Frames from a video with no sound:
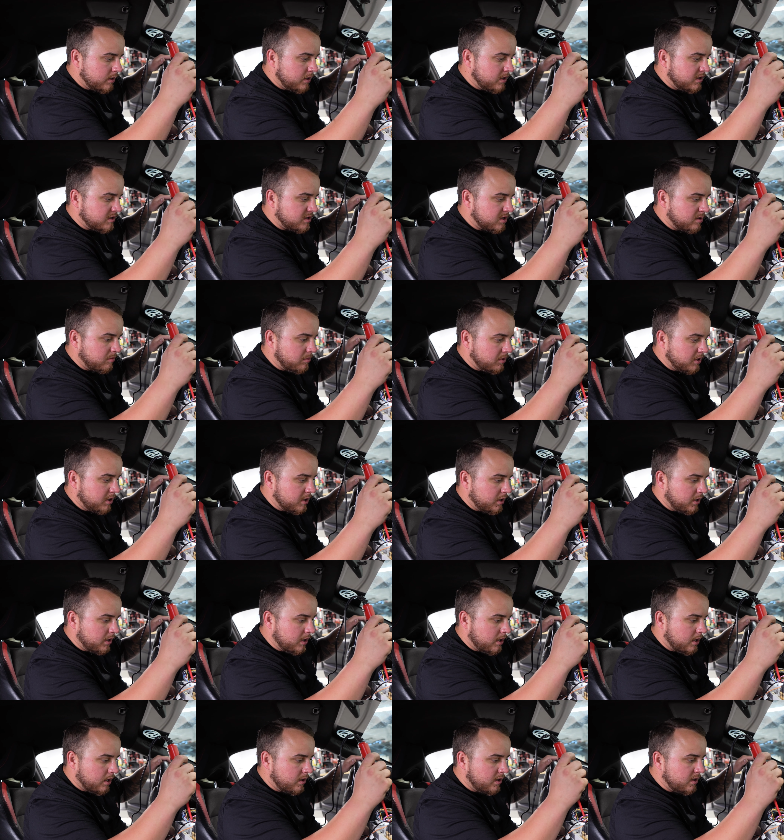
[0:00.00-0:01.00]
Needs to
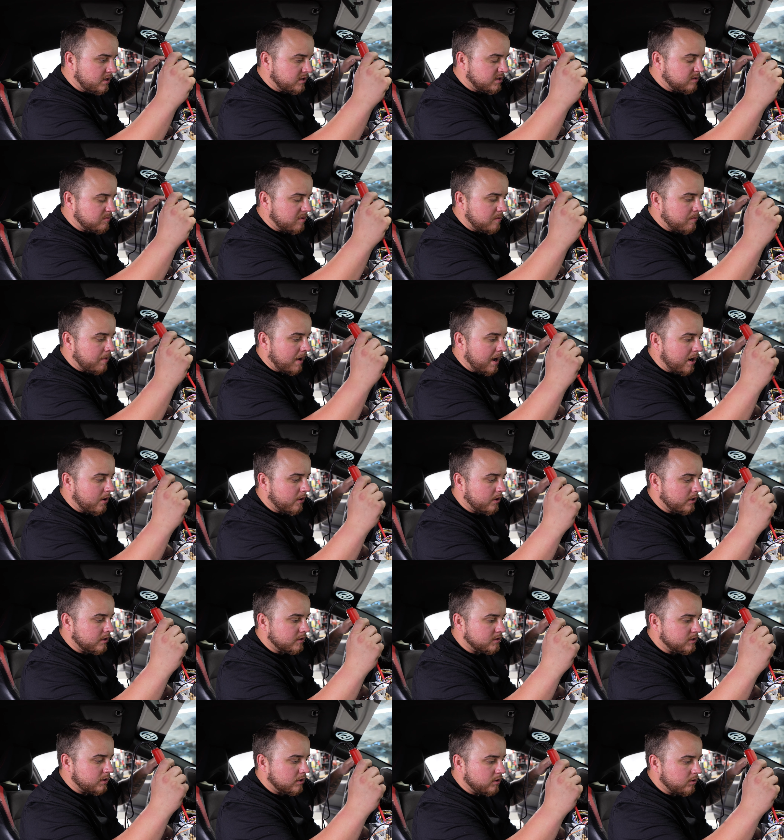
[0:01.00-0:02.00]
be
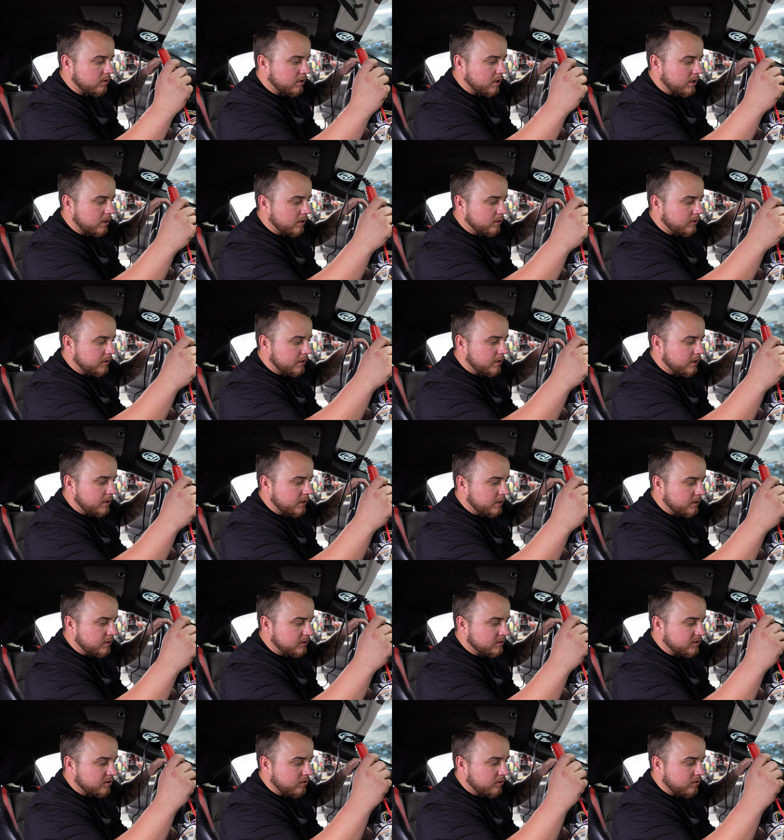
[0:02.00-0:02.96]
powered. So currently it's